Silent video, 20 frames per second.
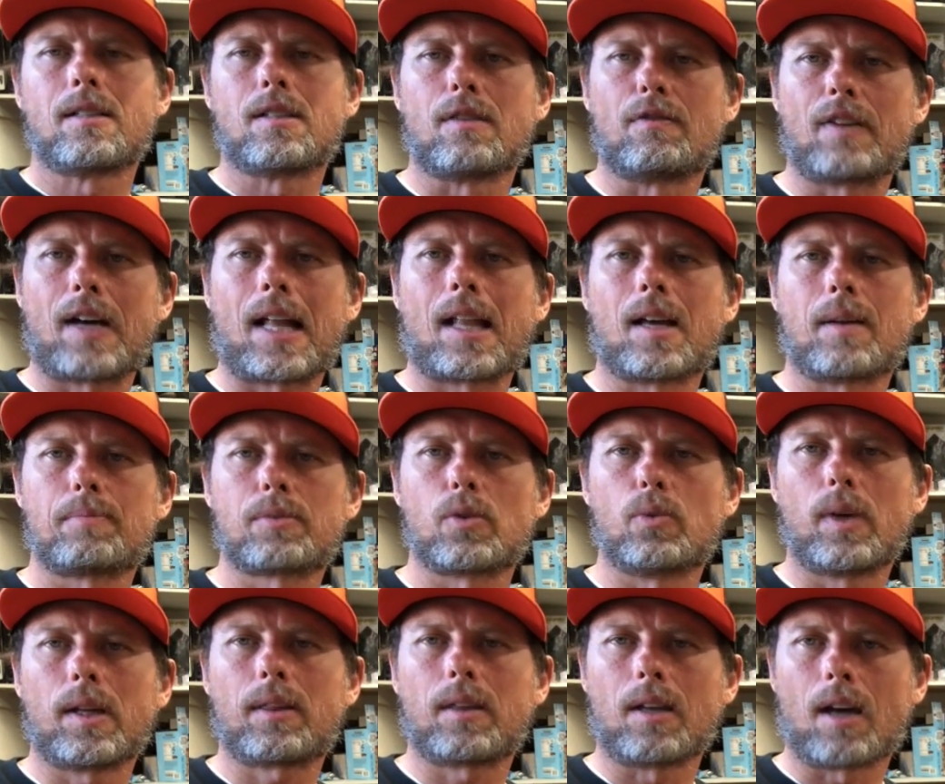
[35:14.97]

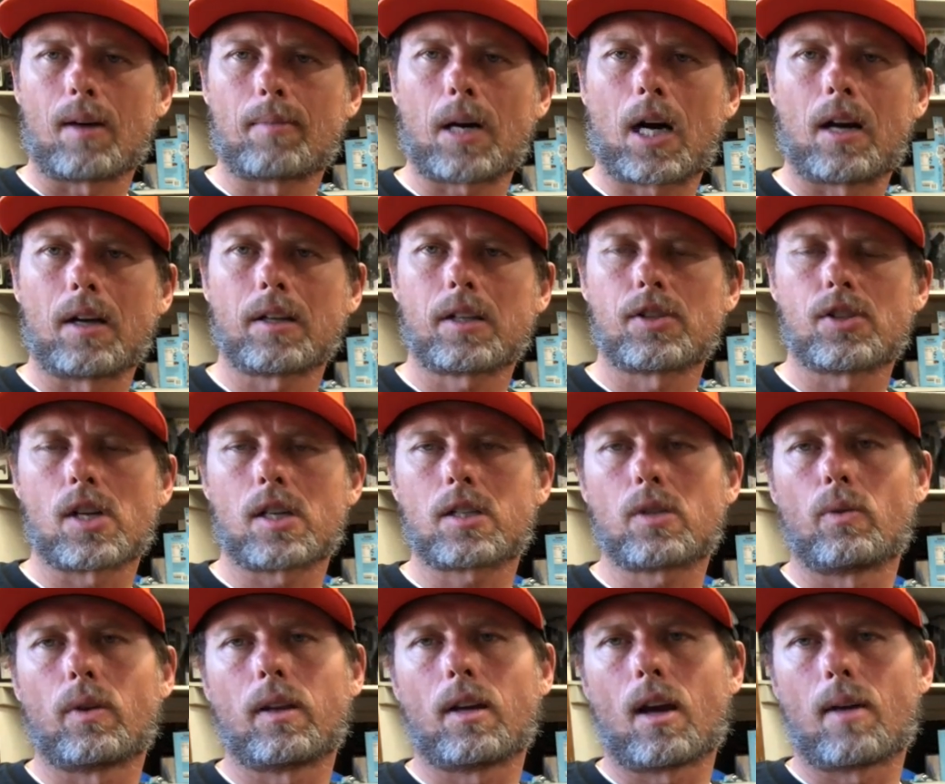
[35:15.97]
developed with Yamaha in
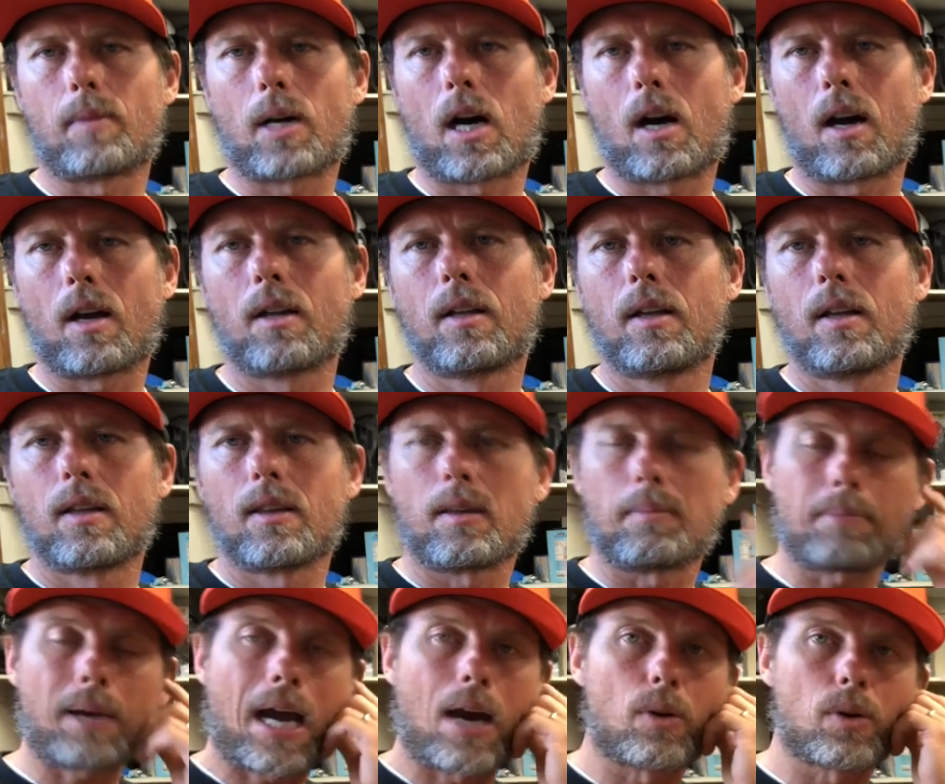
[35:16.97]
conjunction with Yamaha
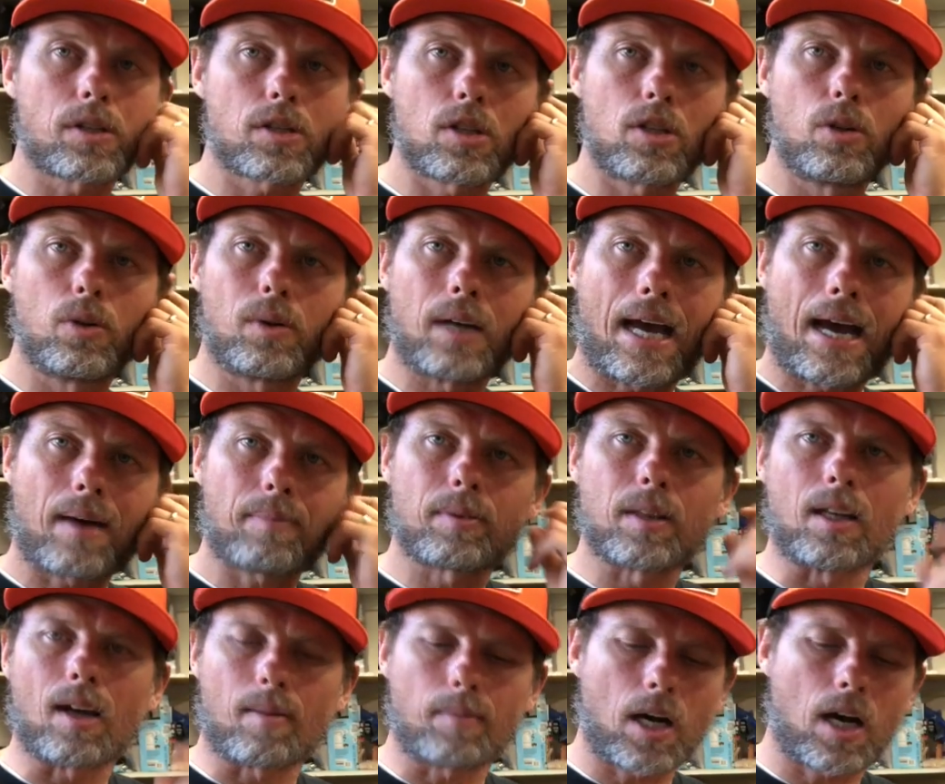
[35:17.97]
the Power Tune
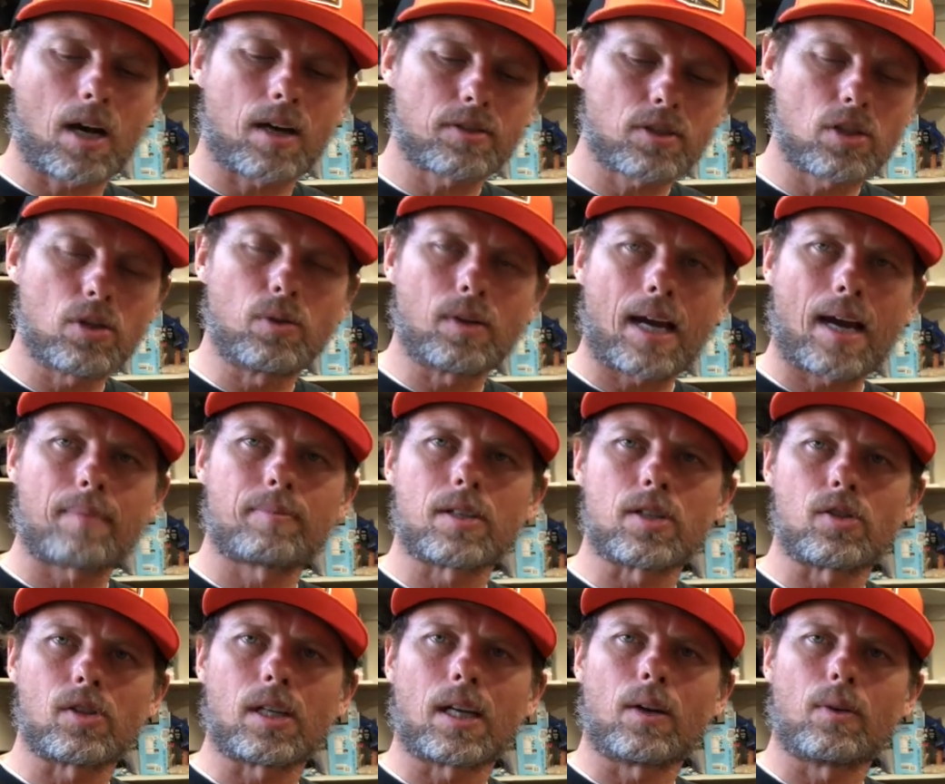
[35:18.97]
app, the Yamaha Tune app
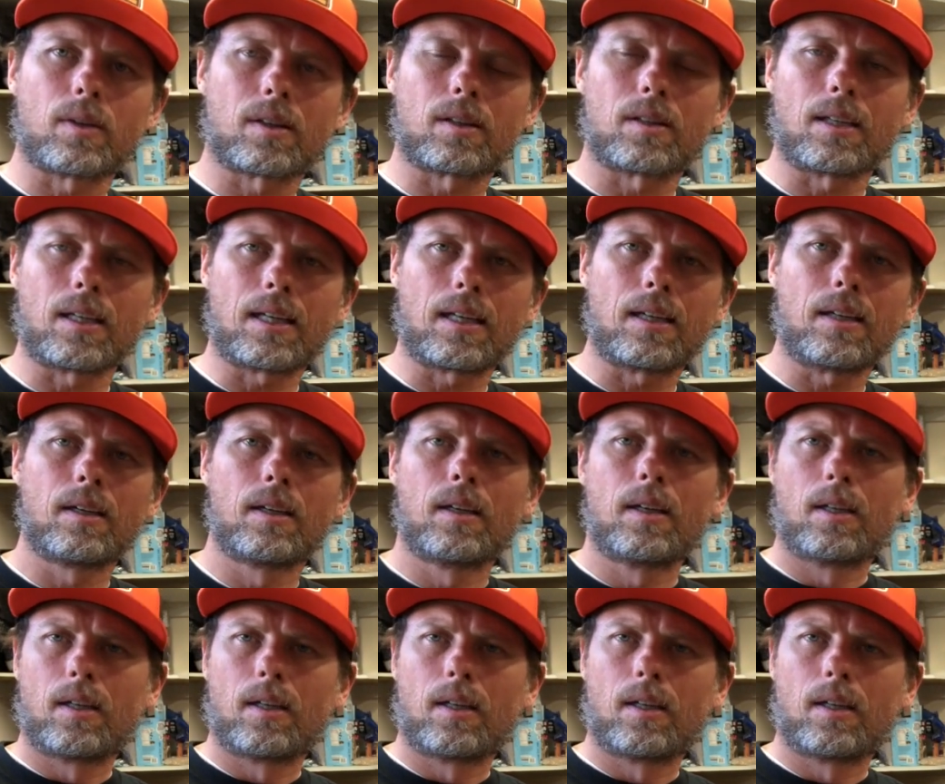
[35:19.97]
that you get with the